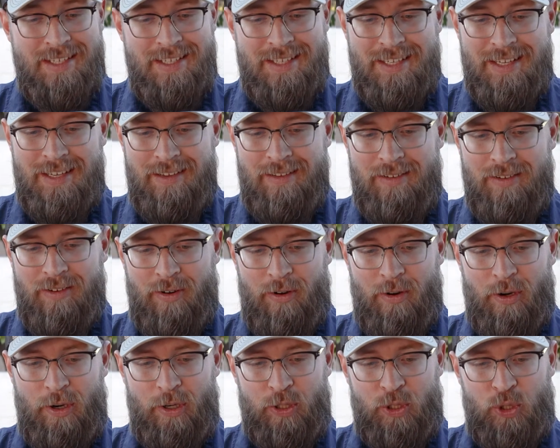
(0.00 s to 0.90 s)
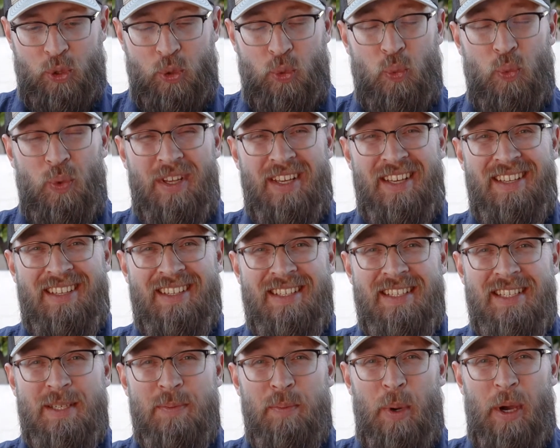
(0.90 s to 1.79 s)
is it, our
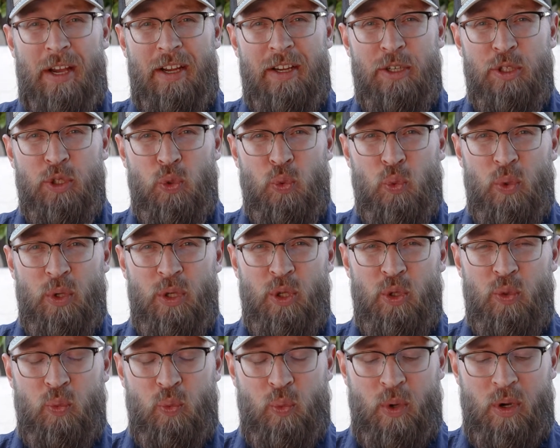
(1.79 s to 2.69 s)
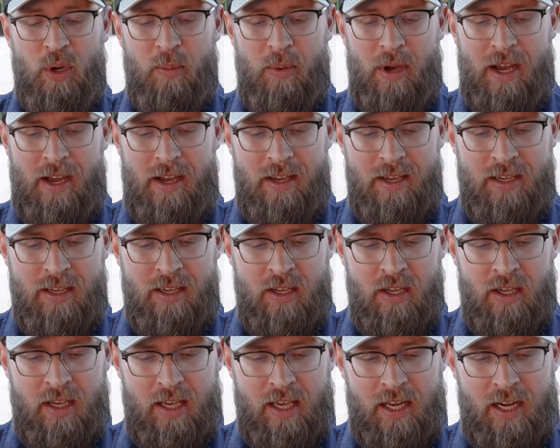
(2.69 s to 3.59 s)
Korean-inspired grilled ribeye.
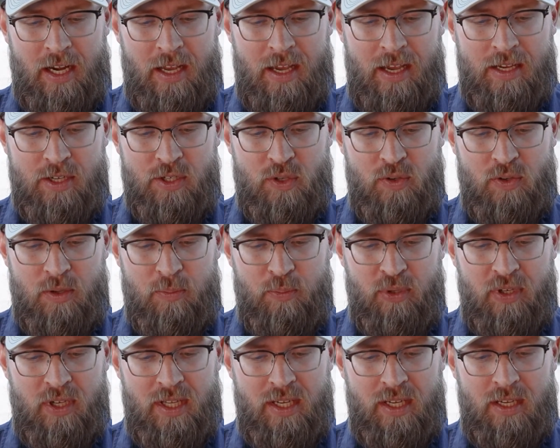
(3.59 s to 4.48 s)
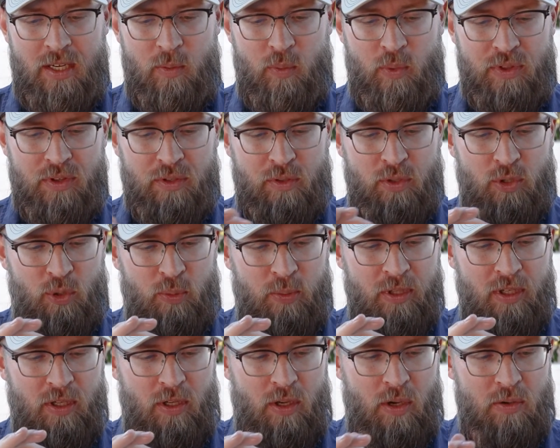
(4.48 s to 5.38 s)
And I actually plated it with a little
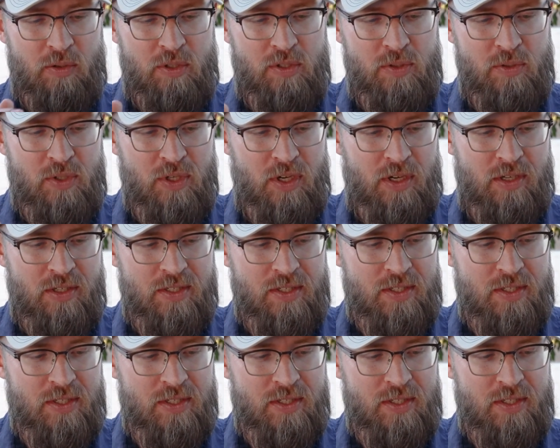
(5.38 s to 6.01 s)
bit of gochujang